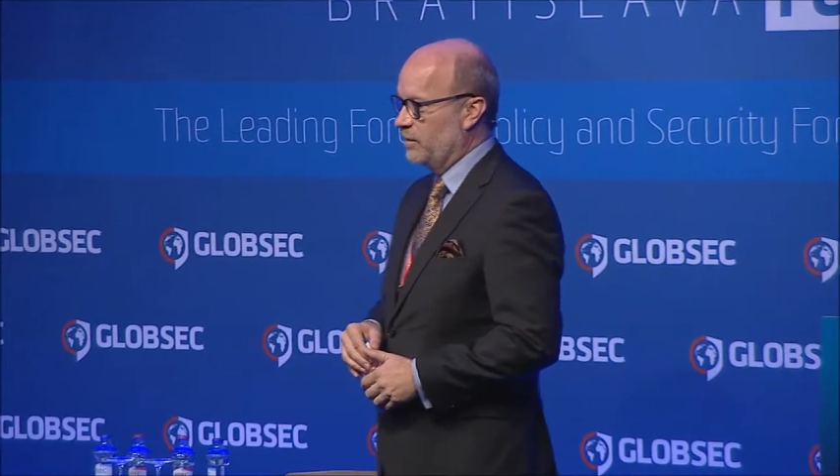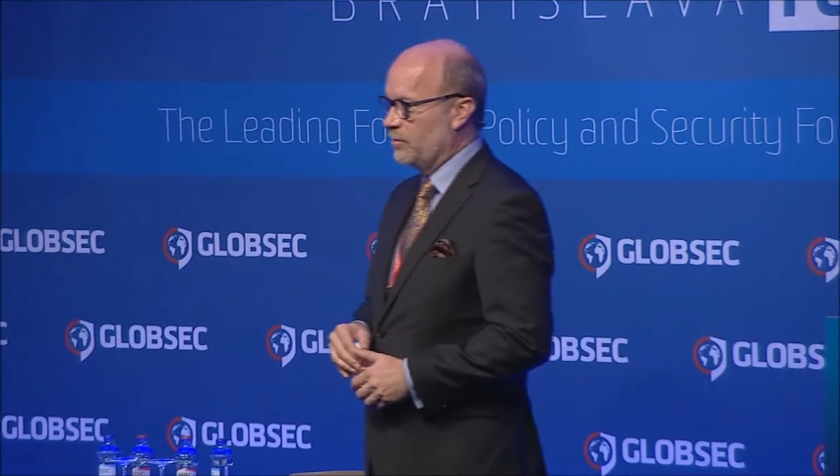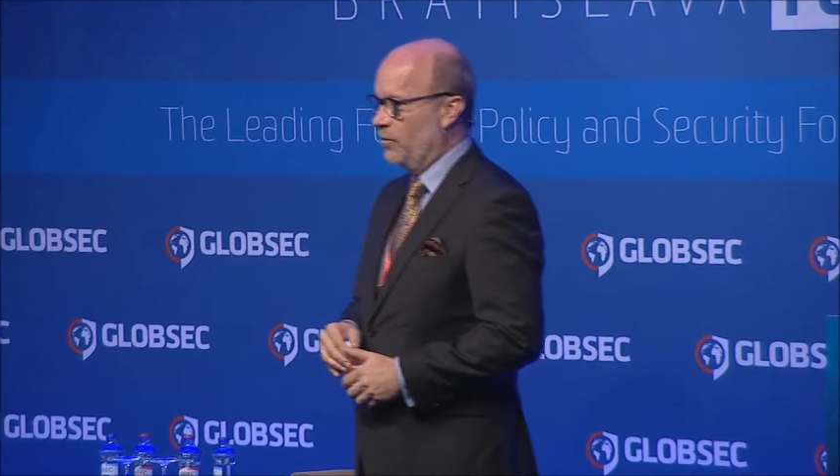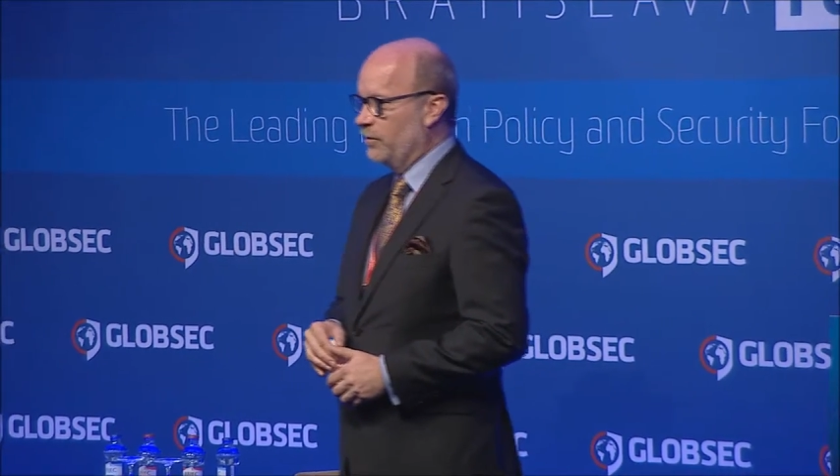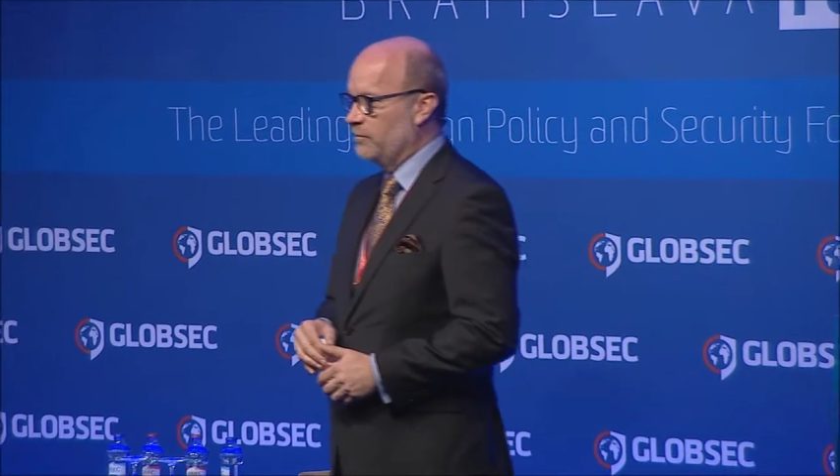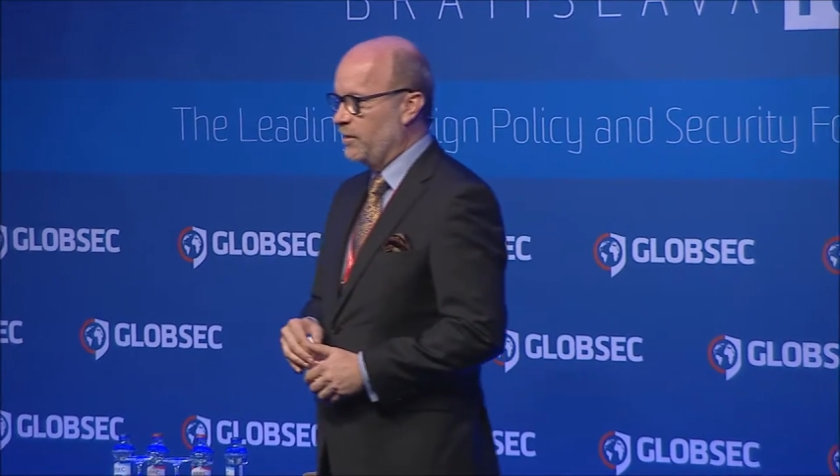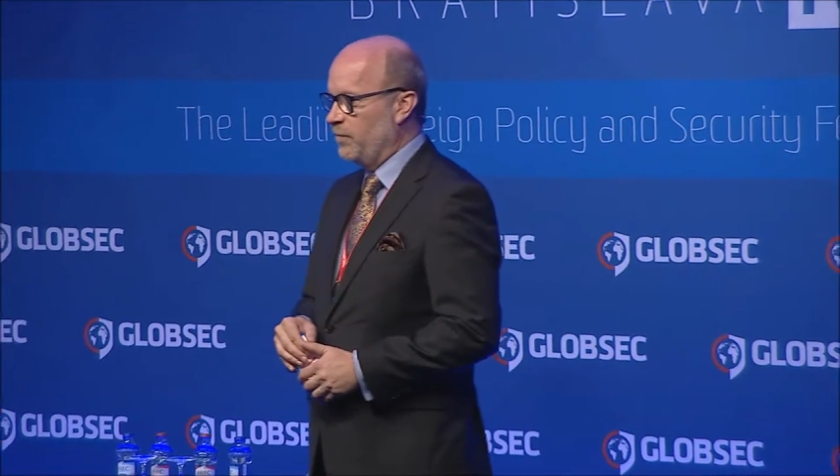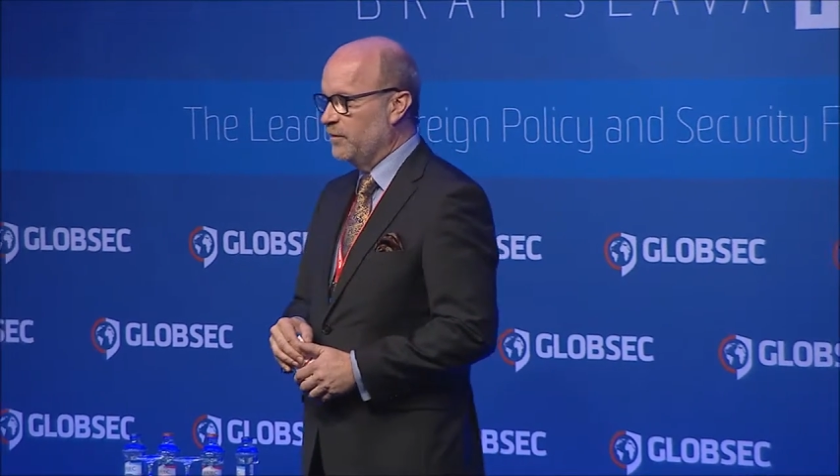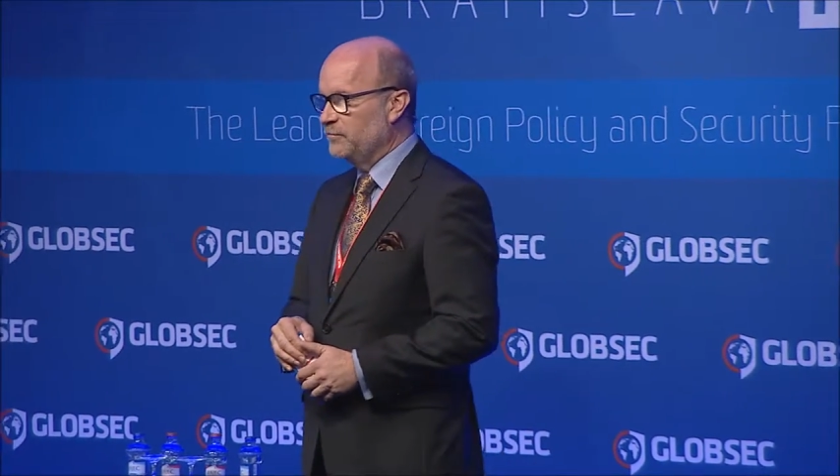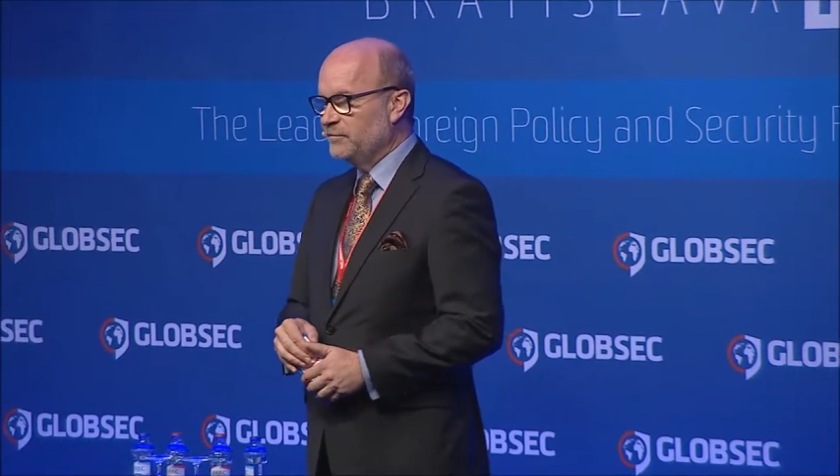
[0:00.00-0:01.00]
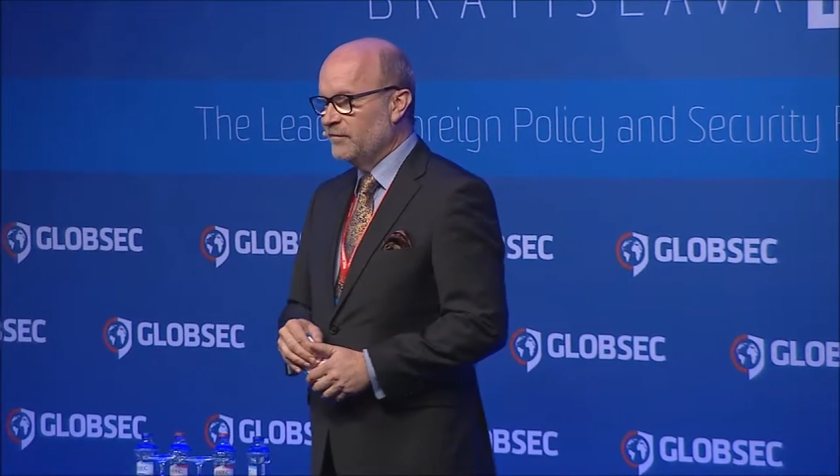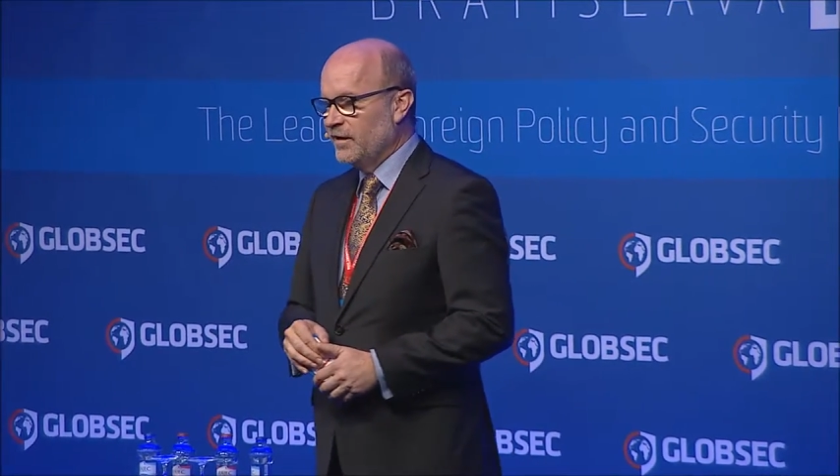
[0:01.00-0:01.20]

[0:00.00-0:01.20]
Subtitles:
is going to happen.